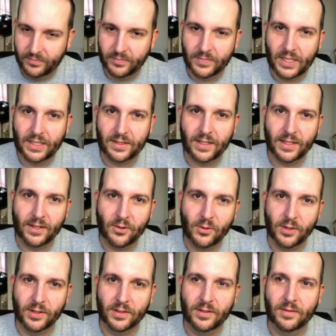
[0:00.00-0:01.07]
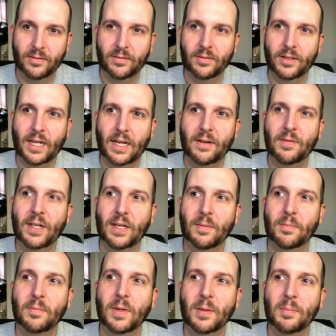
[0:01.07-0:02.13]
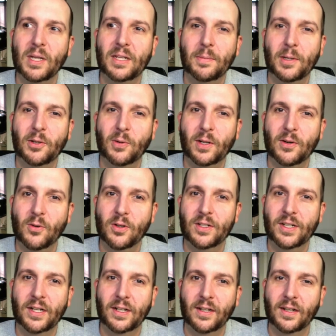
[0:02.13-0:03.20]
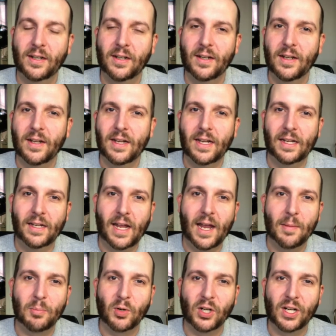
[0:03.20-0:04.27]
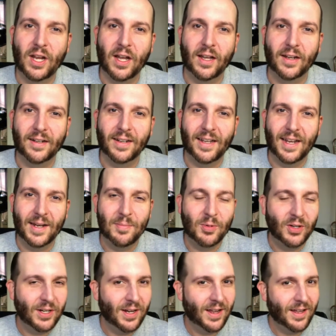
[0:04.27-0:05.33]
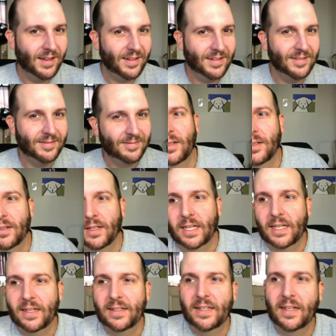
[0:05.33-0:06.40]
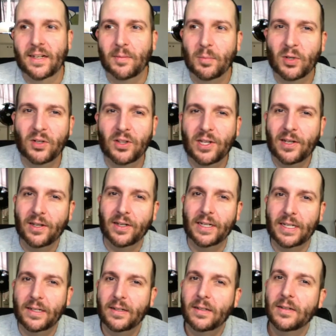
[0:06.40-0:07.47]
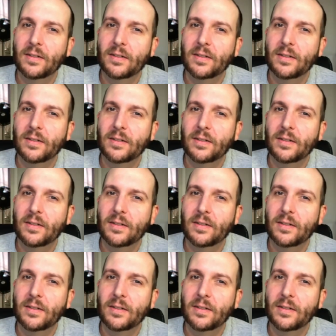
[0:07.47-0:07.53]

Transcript: Tastes like an orange. Kind of like a, a mix between an orange and an apricot. Apricot? Like I said, I burned the honey.